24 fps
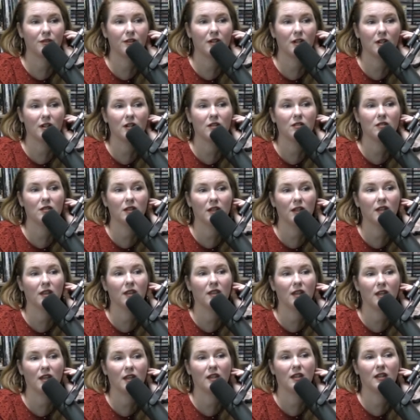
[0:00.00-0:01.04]
Funko.
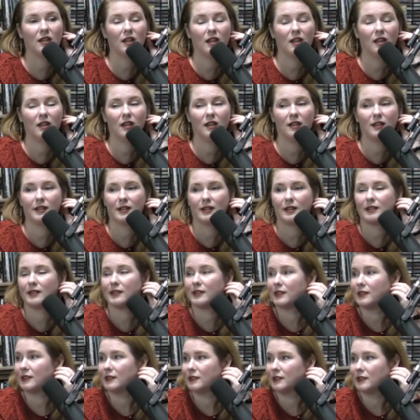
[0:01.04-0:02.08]
Like they hit
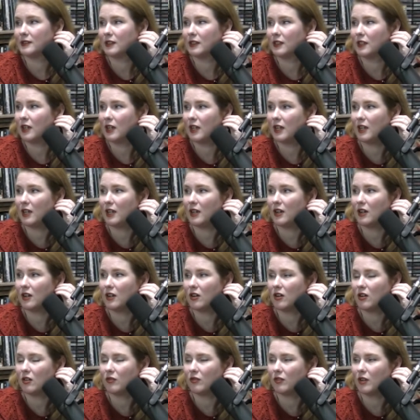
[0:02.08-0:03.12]
it
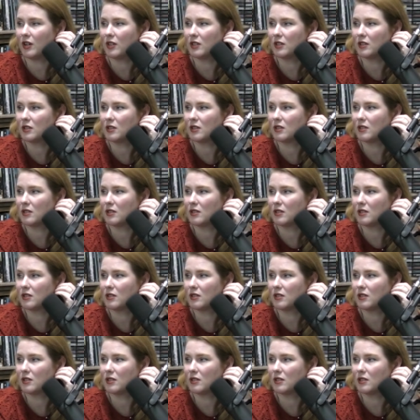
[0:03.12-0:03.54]
on all fronts.